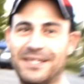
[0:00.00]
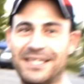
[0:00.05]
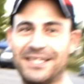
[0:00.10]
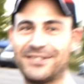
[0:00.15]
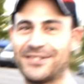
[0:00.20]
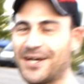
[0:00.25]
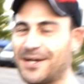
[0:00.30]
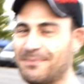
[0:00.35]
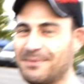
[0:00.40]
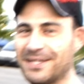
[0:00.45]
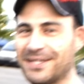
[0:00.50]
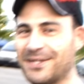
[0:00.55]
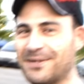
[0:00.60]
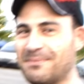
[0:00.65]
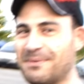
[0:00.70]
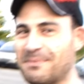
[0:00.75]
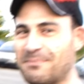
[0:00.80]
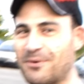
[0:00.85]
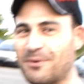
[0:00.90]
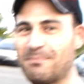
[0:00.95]
there's got to be a little
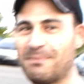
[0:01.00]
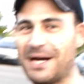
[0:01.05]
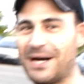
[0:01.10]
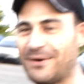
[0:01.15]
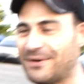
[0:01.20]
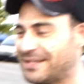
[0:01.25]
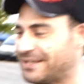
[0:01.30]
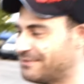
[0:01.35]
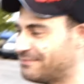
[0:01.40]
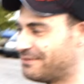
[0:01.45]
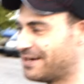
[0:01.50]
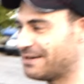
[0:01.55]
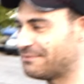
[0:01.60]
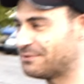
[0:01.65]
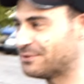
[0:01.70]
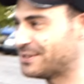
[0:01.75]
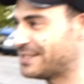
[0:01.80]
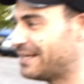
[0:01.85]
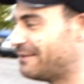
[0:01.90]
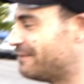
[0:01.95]
bit more power than
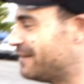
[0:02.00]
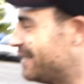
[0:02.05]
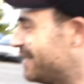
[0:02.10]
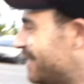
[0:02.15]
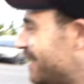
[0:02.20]
507.